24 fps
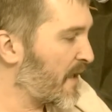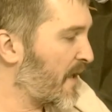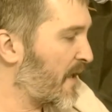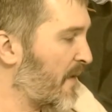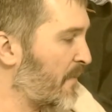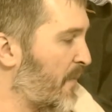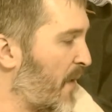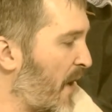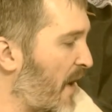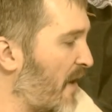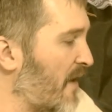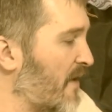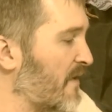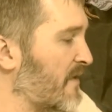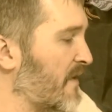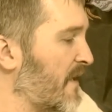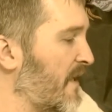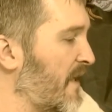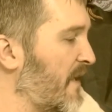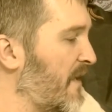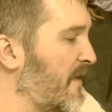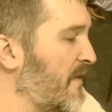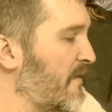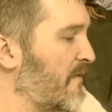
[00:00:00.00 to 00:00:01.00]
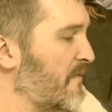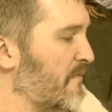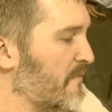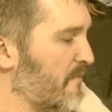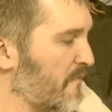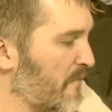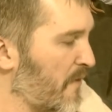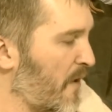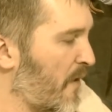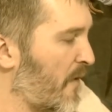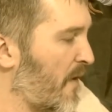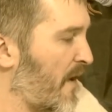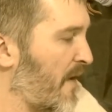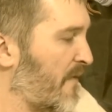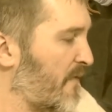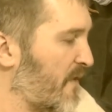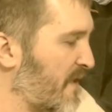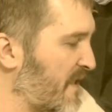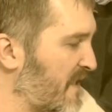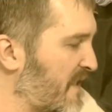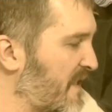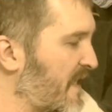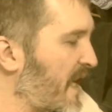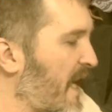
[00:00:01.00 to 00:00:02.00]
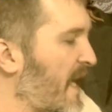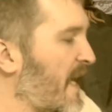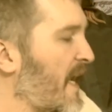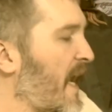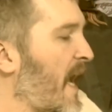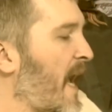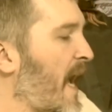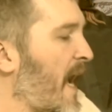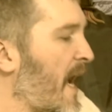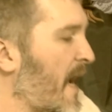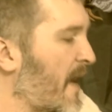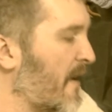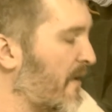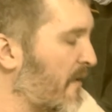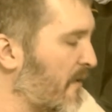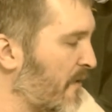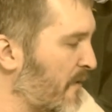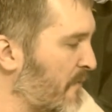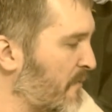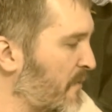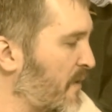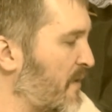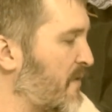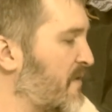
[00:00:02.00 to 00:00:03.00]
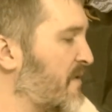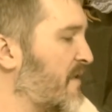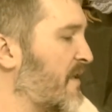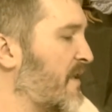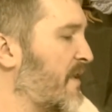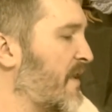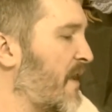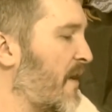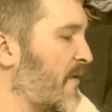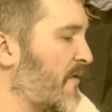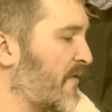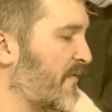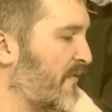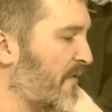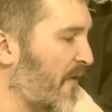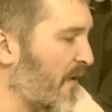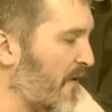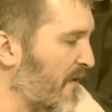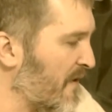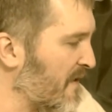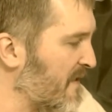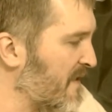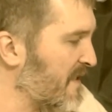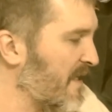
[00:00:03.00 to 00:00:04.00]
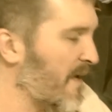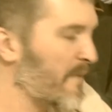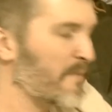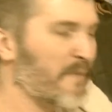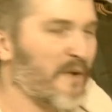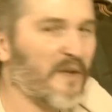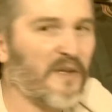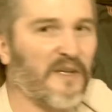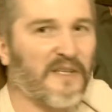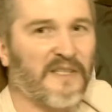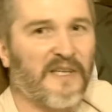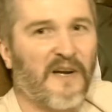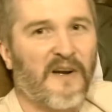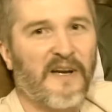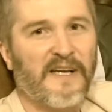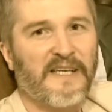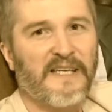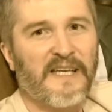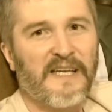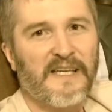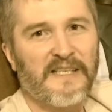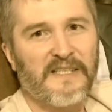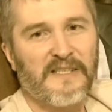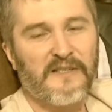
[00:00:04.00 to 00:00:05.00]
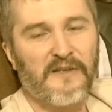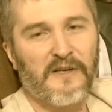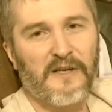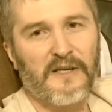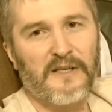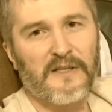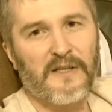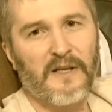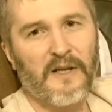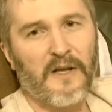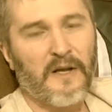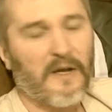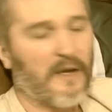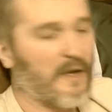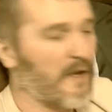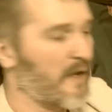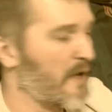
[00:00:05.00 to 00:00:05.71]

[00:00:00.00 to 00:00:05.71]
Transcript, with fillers: And apparently, you know, every state had them. Usually they would fall in some military district.